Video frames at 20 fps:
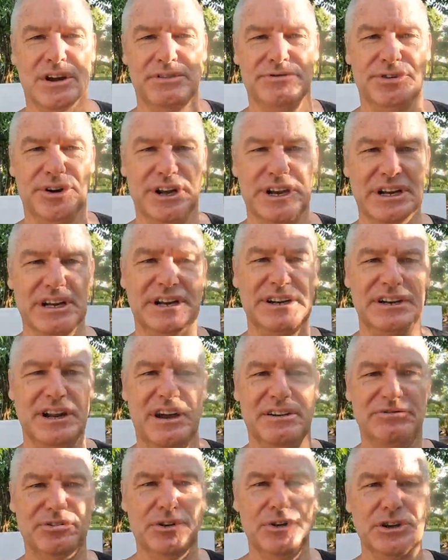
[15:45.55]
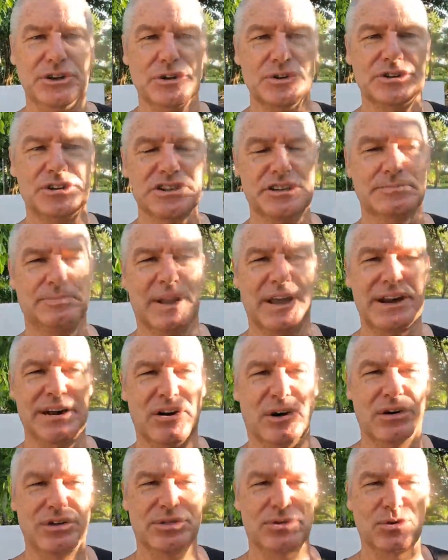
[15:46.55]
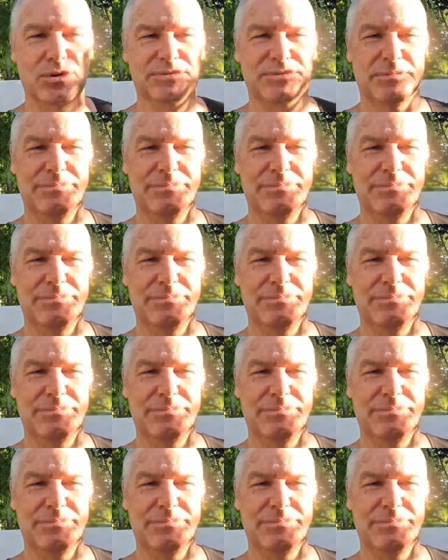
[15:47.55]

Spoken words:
For England, a very good display, I thought,